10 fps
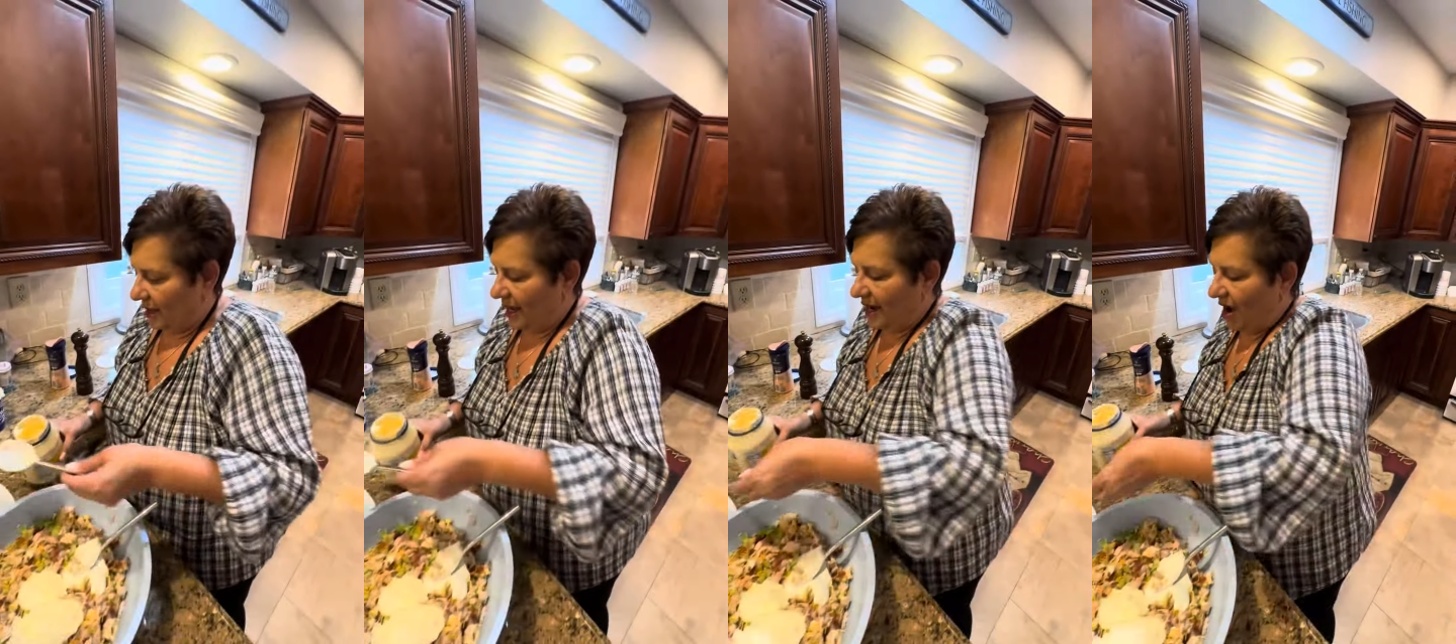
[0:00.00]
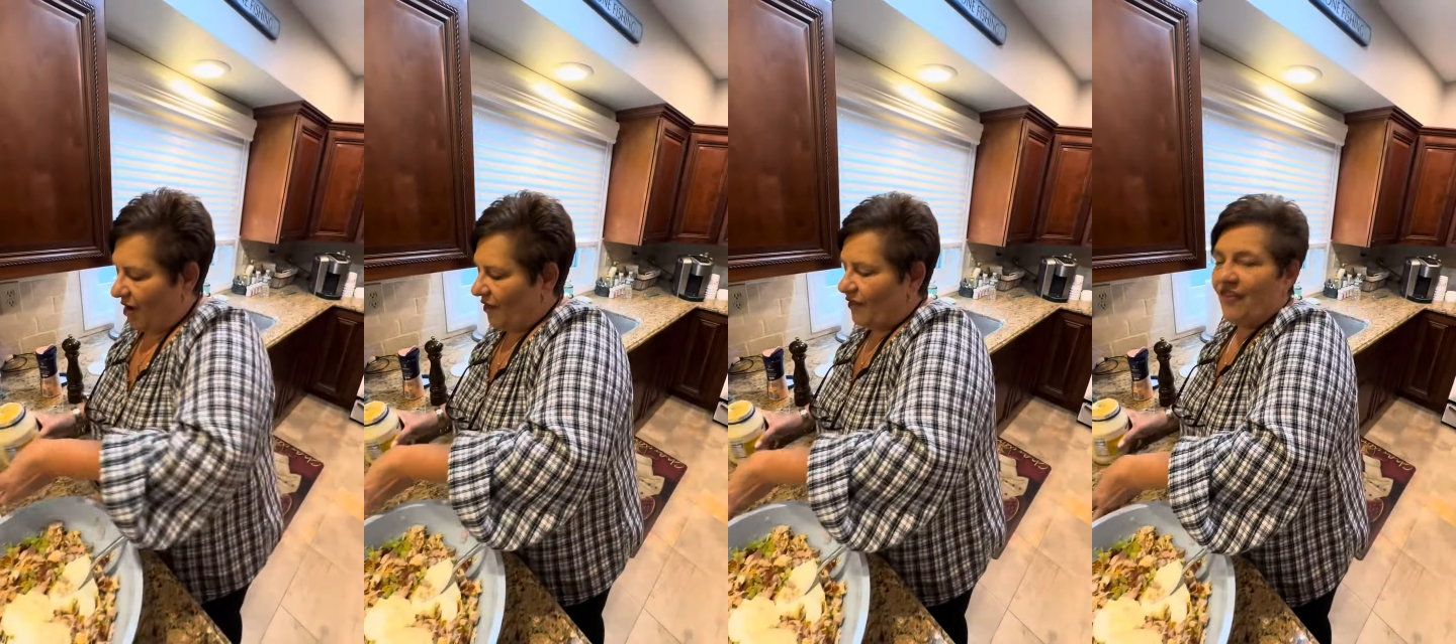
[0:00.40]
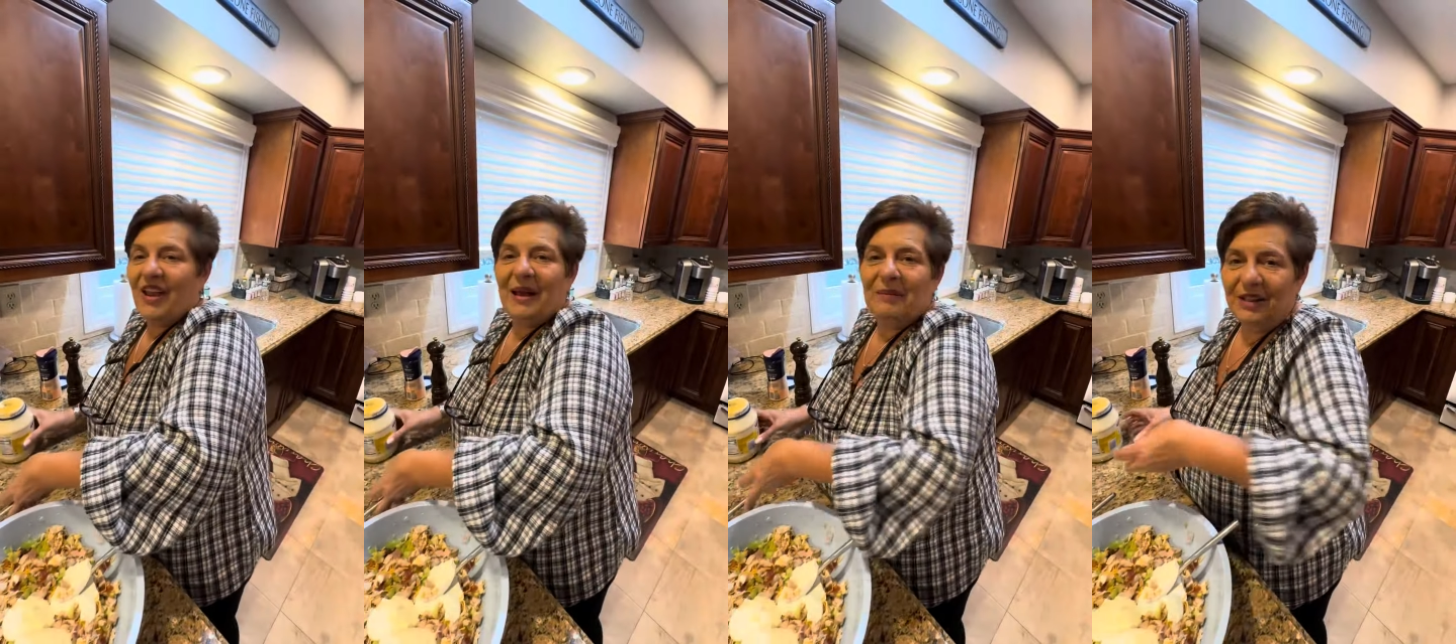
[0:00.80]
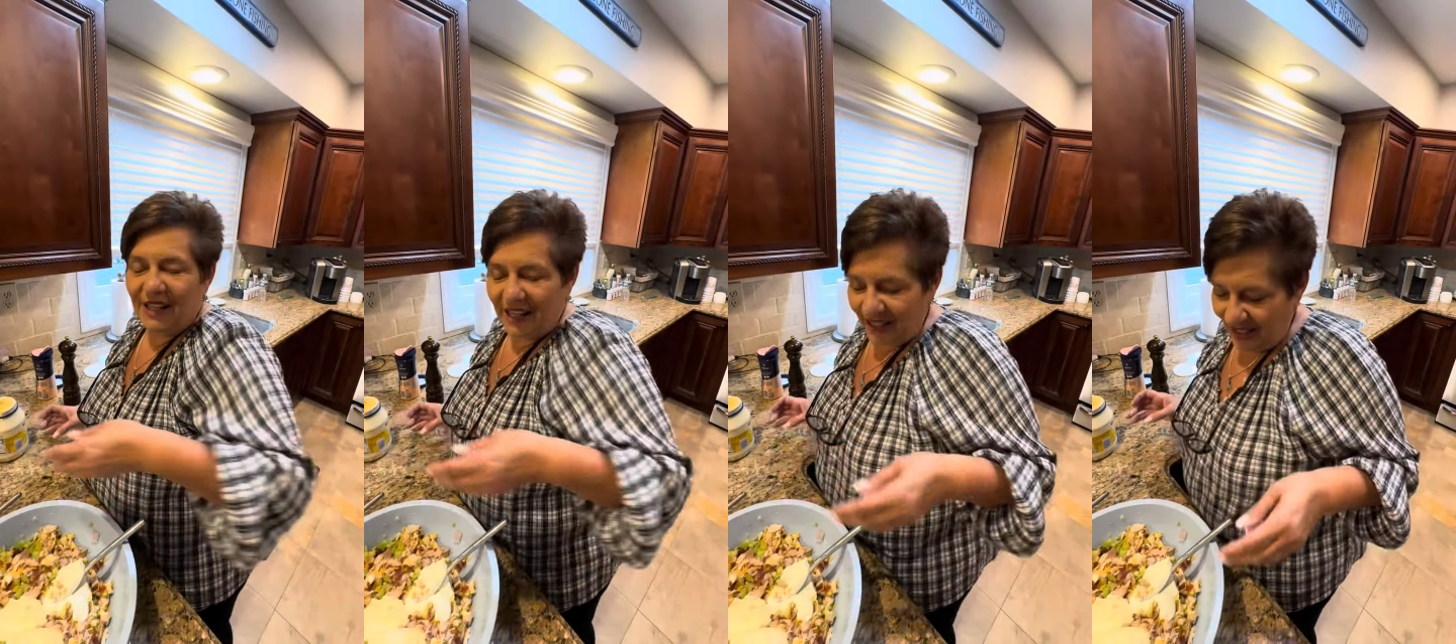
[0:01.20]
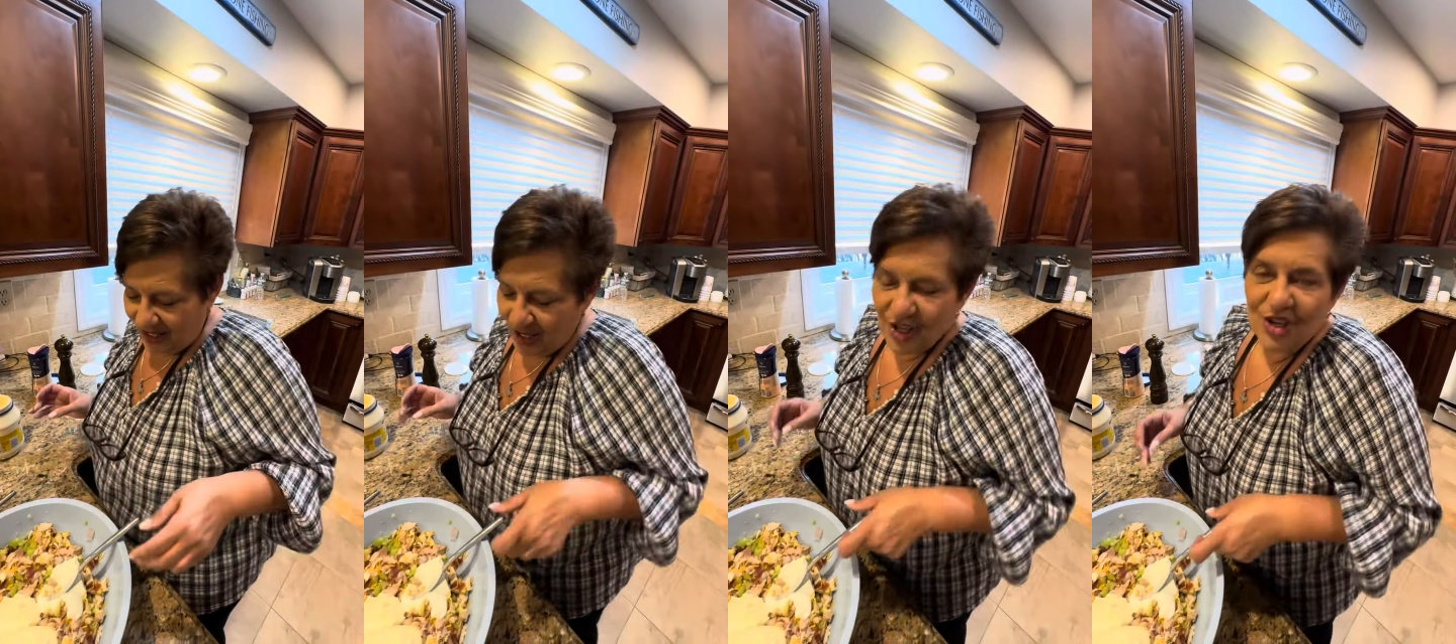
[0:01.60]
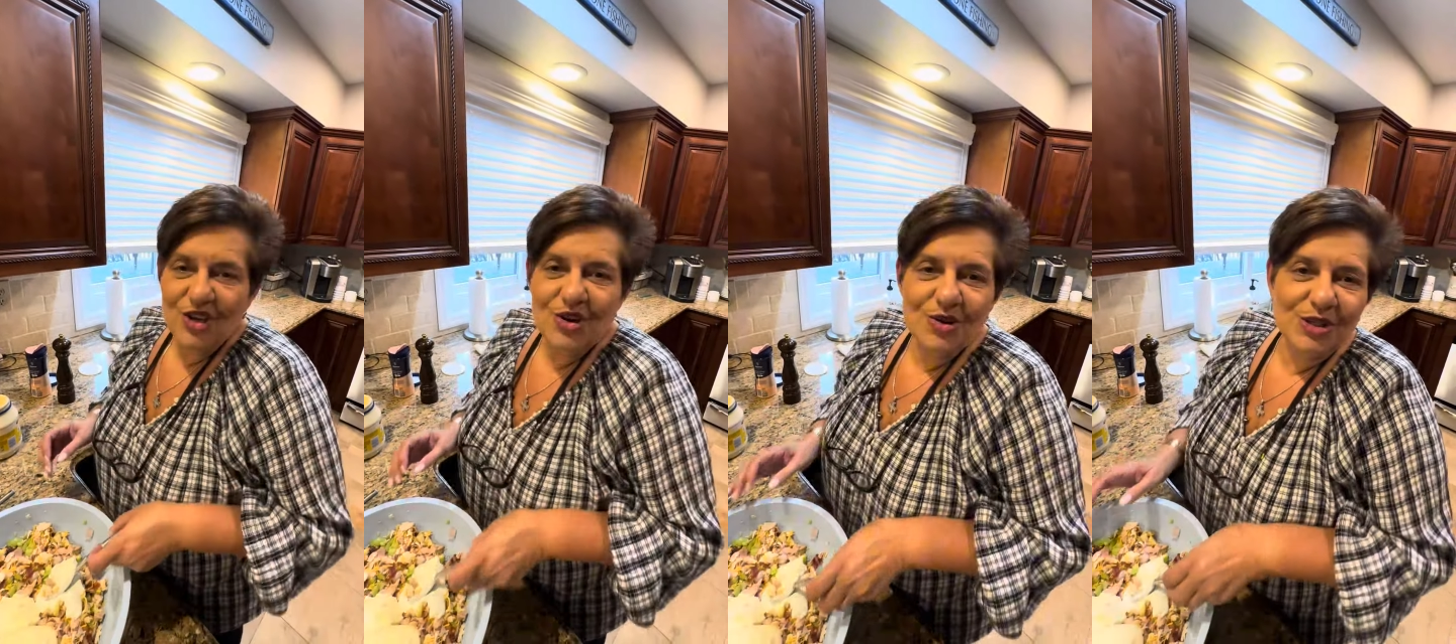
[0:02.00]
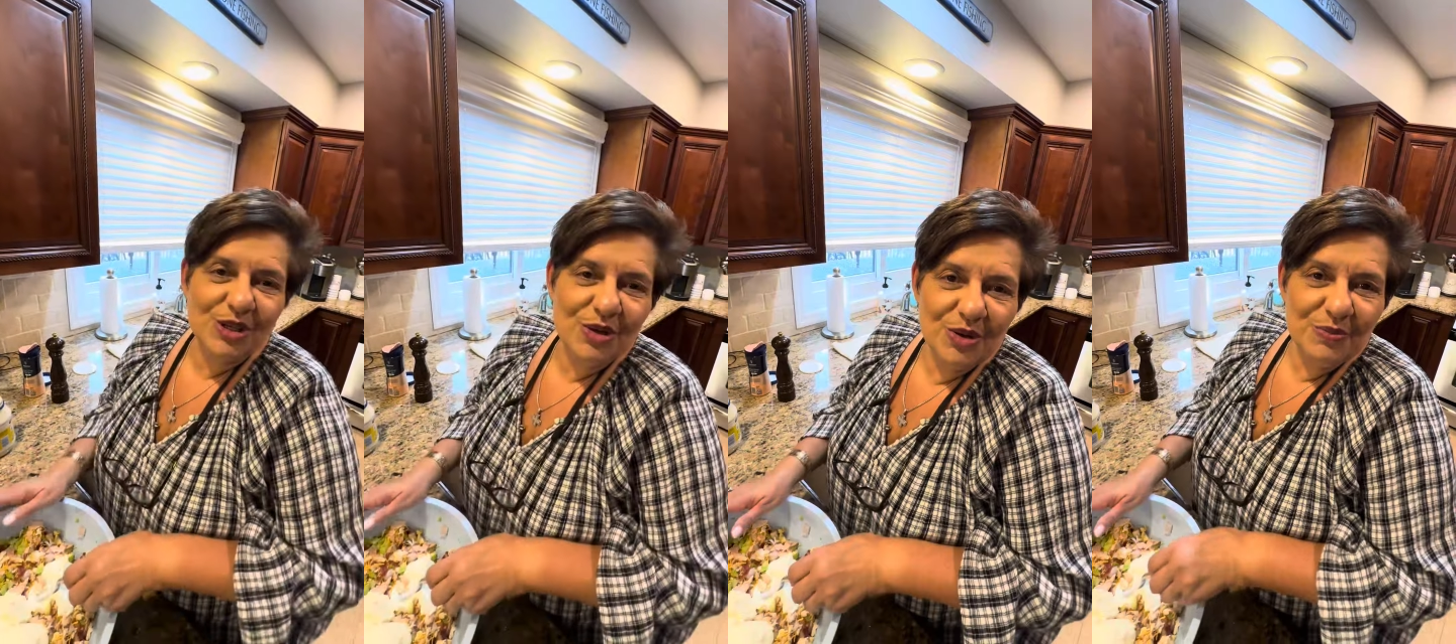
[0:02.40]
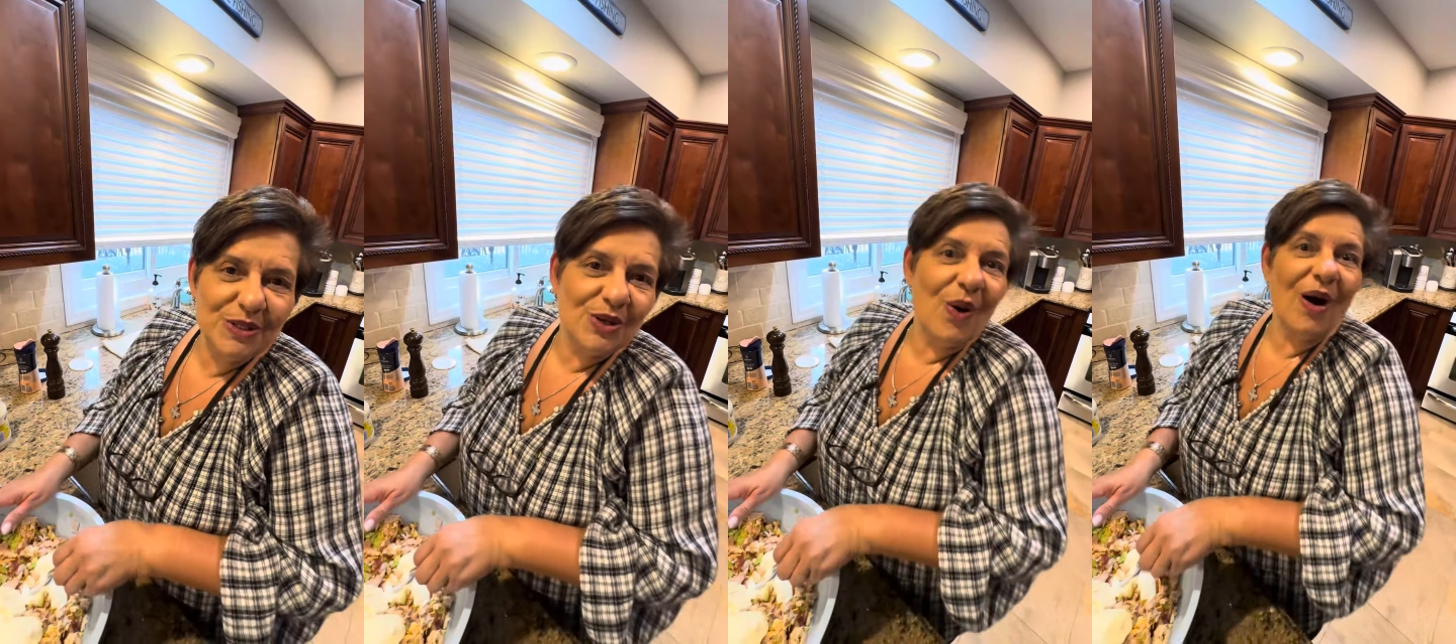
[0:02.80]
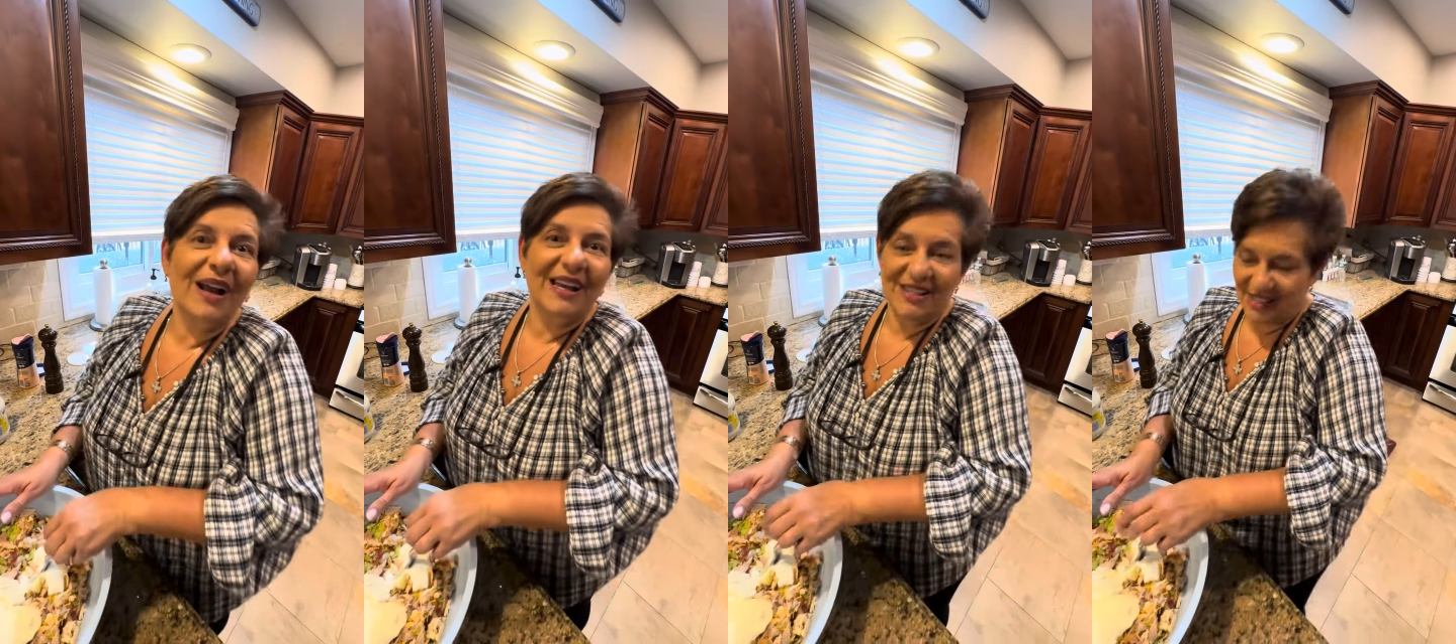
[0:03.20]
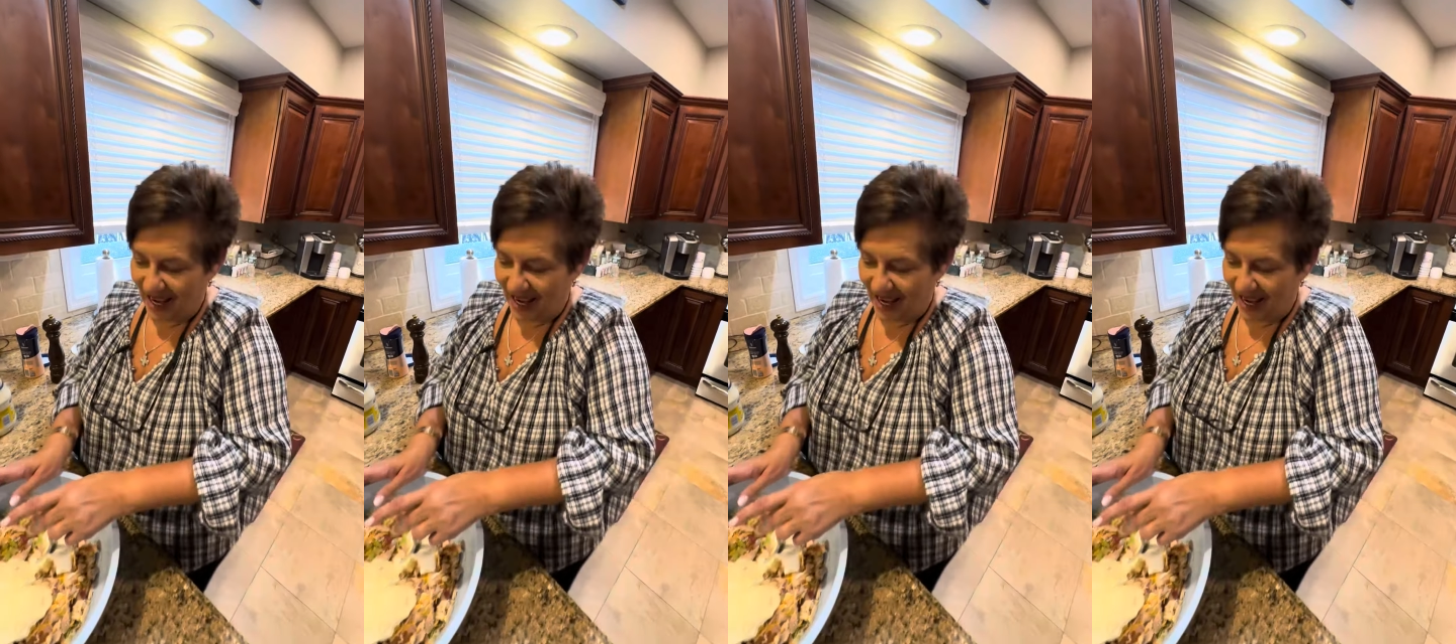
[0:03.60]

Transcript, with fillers: In our family YouTube Talk and Taste.